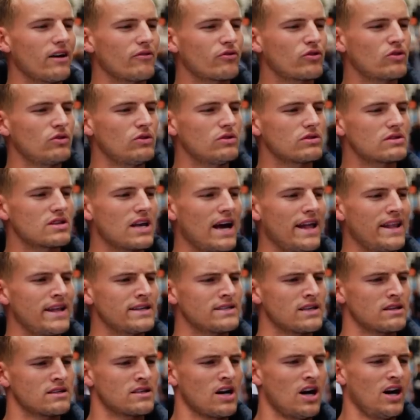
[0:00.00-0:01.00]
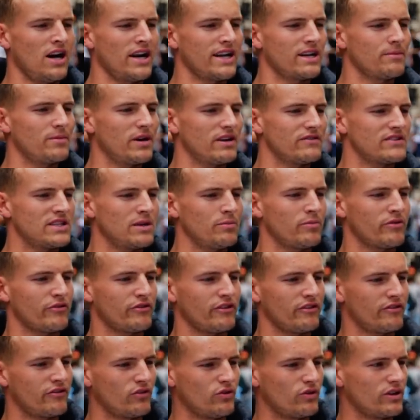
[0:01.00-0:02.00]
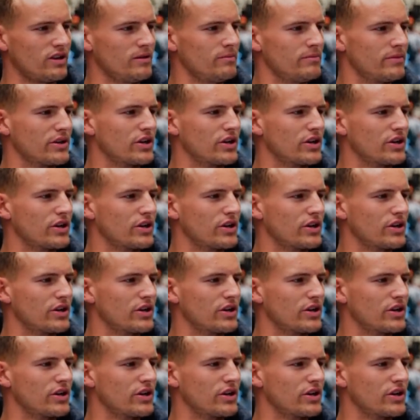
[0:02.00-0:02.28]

of course. Like, there's a tiny bit of sympathy for them